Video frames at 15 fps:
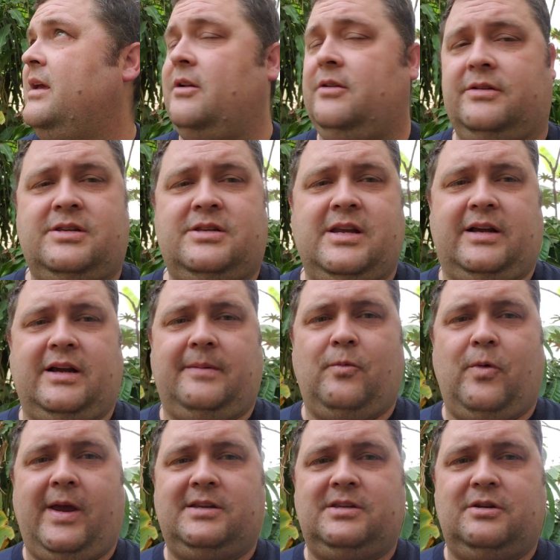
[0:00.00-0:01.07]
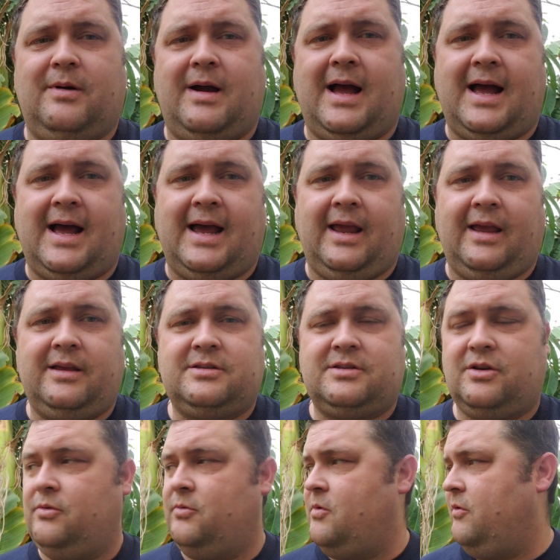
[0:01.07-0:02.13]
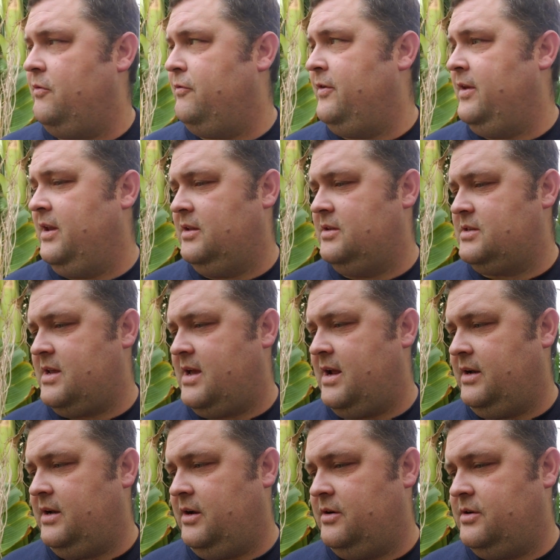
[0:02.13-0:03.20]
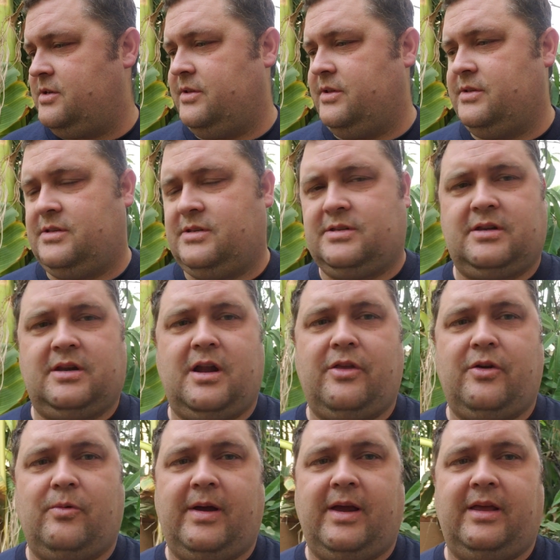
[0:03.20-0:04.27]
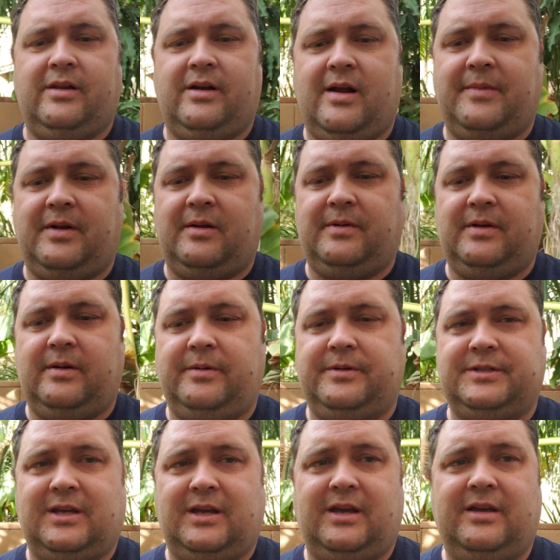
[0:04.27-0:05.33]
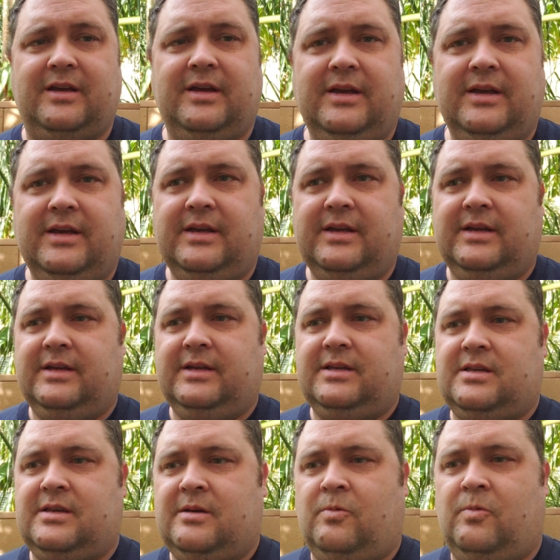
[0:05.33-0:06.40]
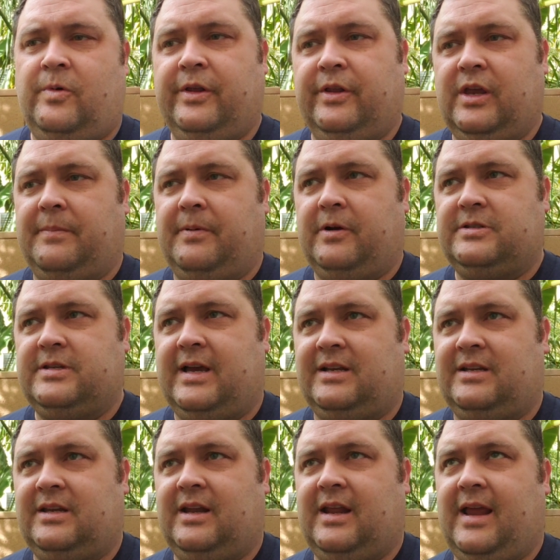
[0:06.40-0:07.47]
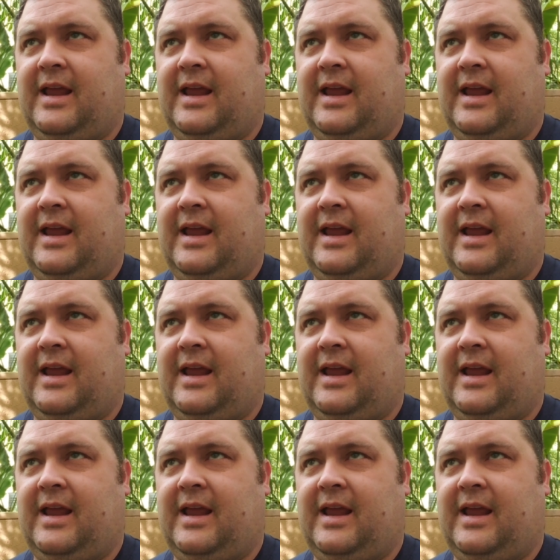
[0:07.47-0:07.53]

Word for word: it'll stick up way too high so it won't fit inside here so this is another way that I'm going to be able to really protect it